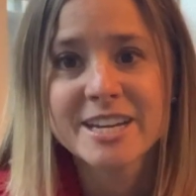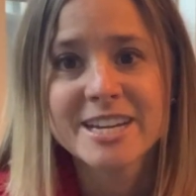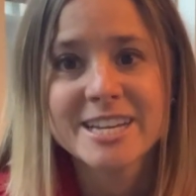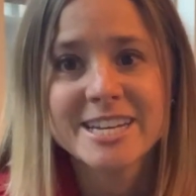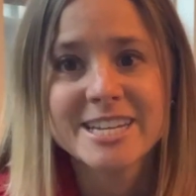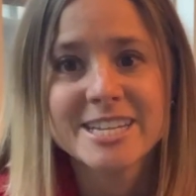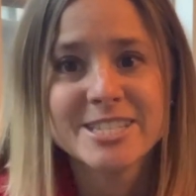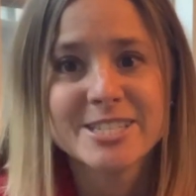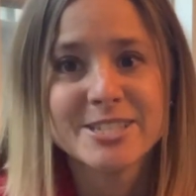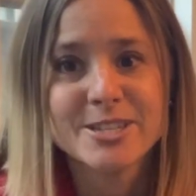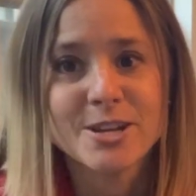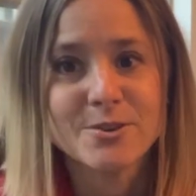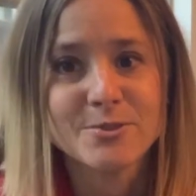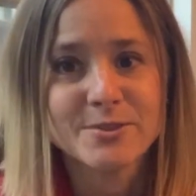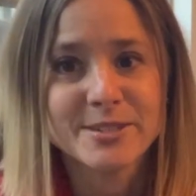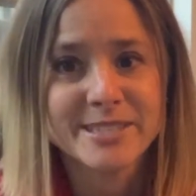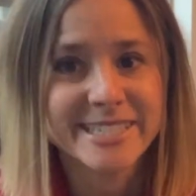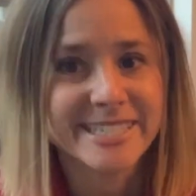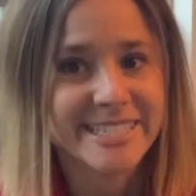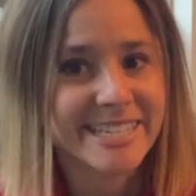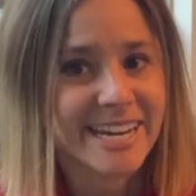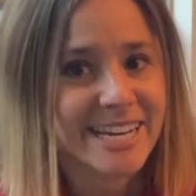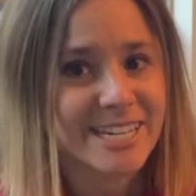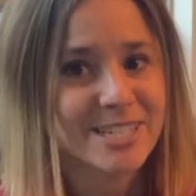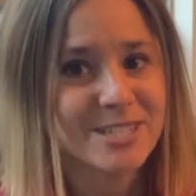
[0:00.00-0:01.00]
So
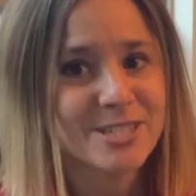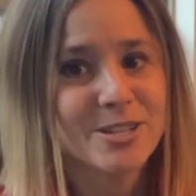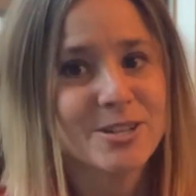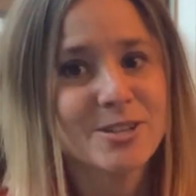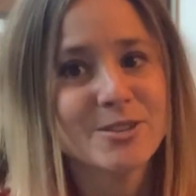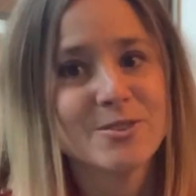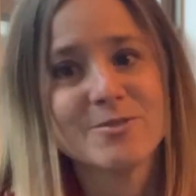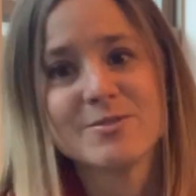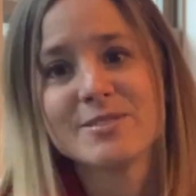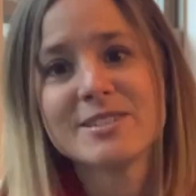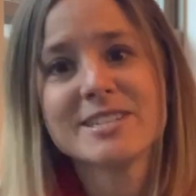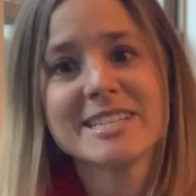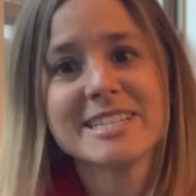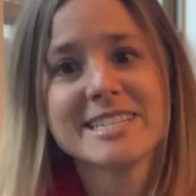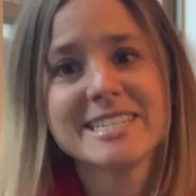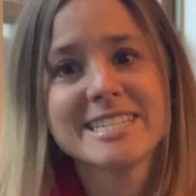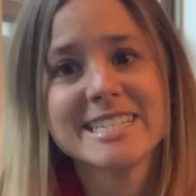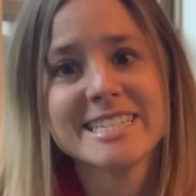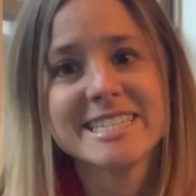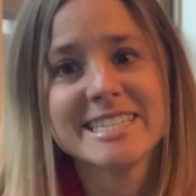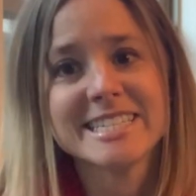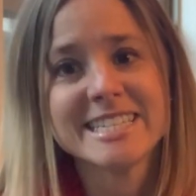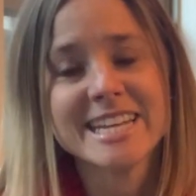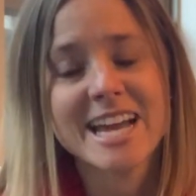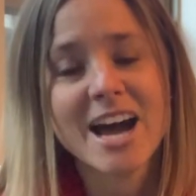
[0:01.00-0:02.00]
stay tuned to
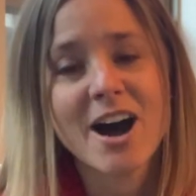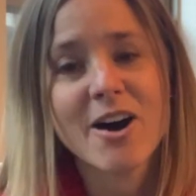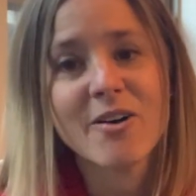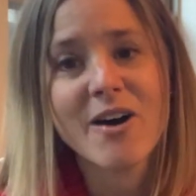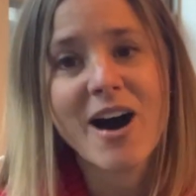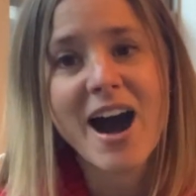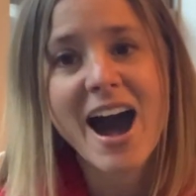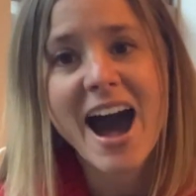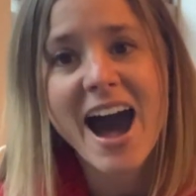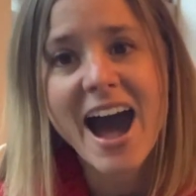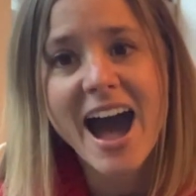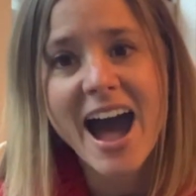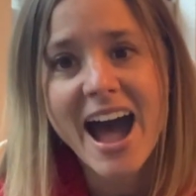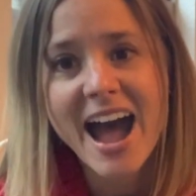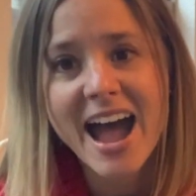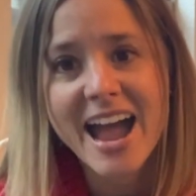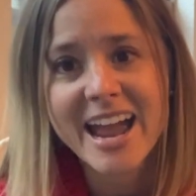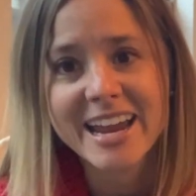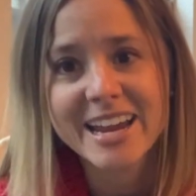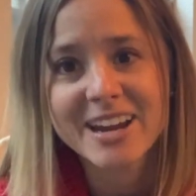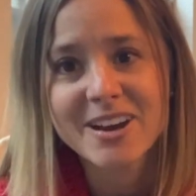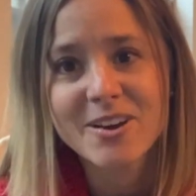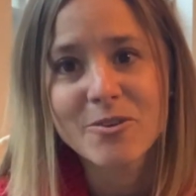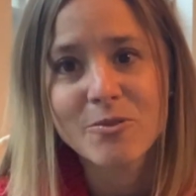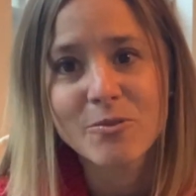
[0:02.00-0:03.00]
see how
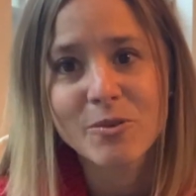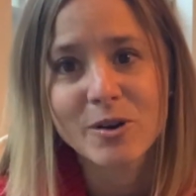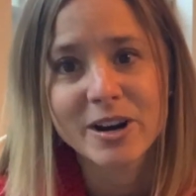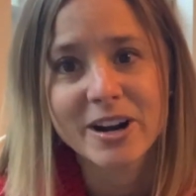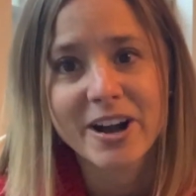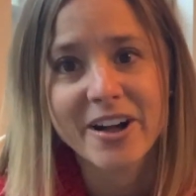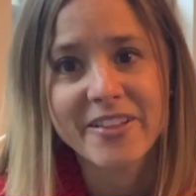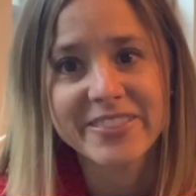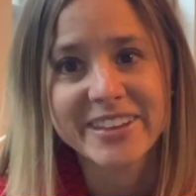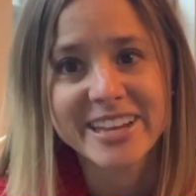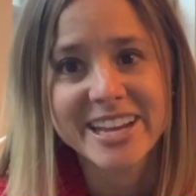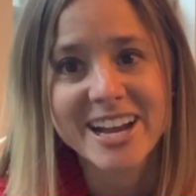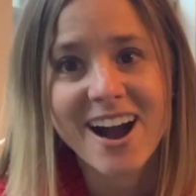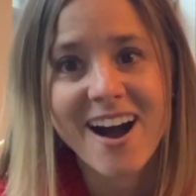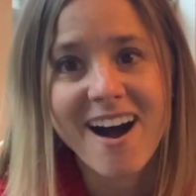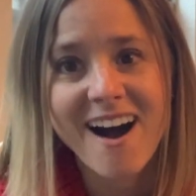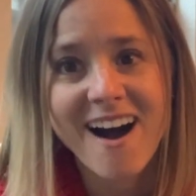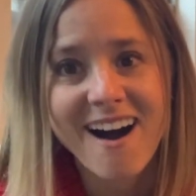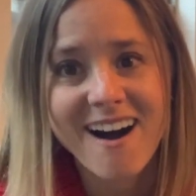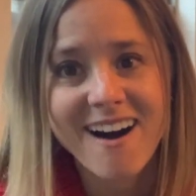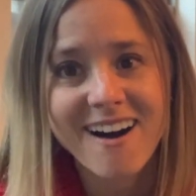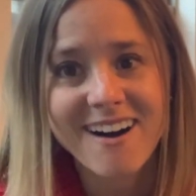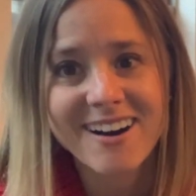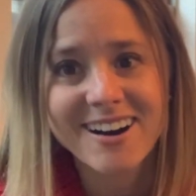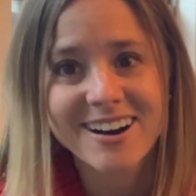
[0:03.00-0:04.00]
I work on the
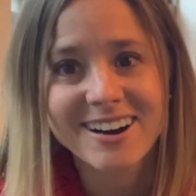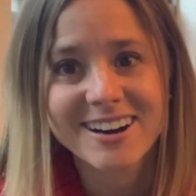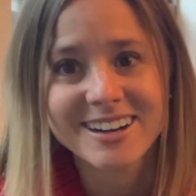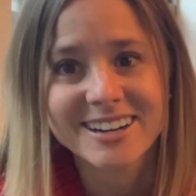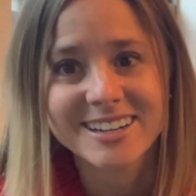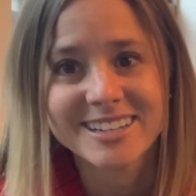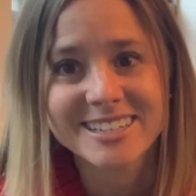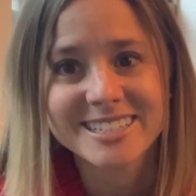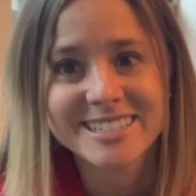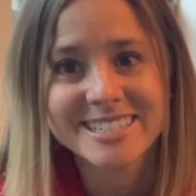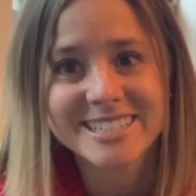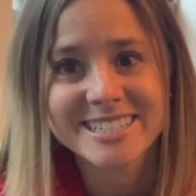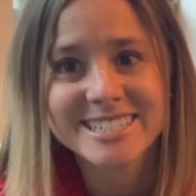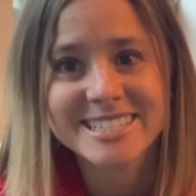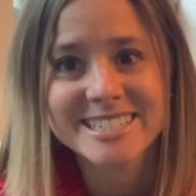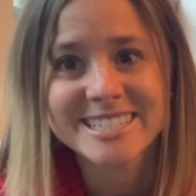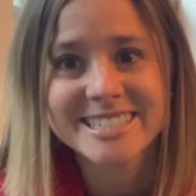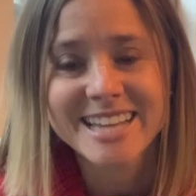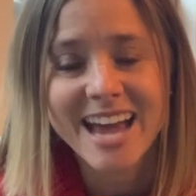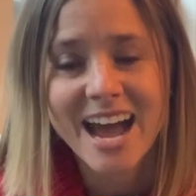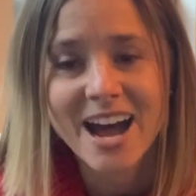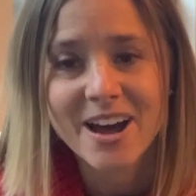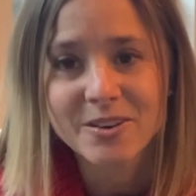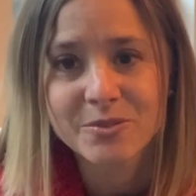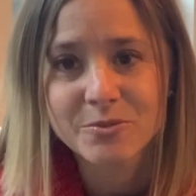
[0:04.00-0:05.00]
R
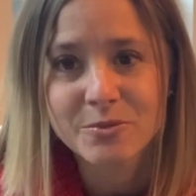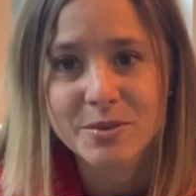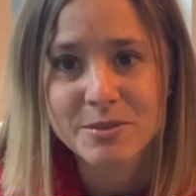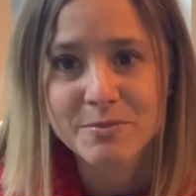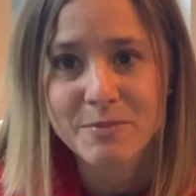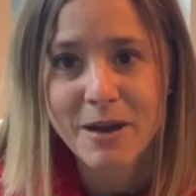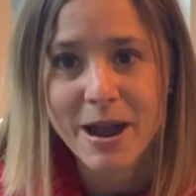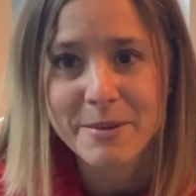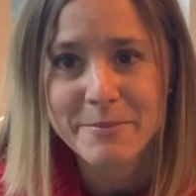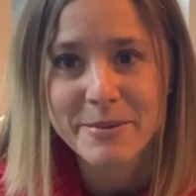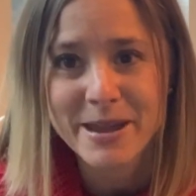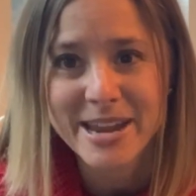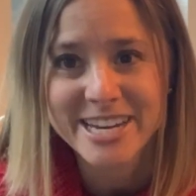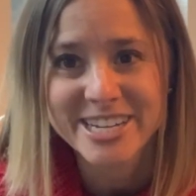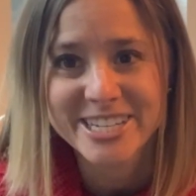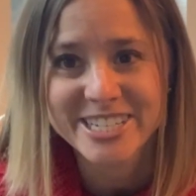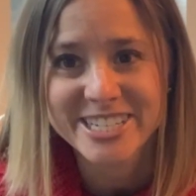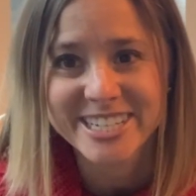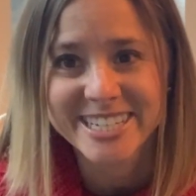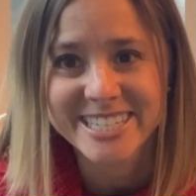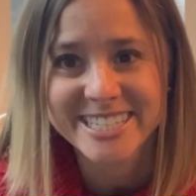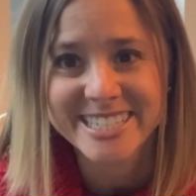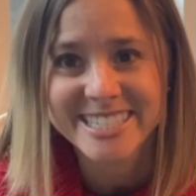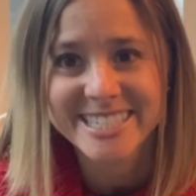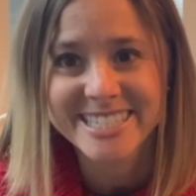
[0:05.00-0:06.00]
sound with my
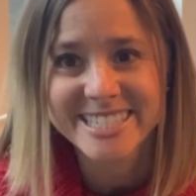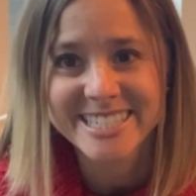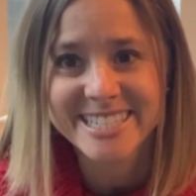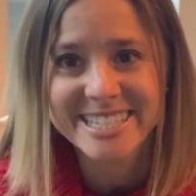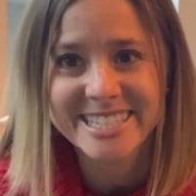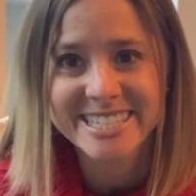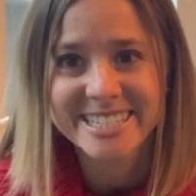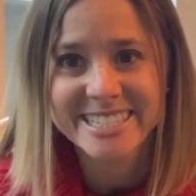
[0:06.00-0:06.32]
patients.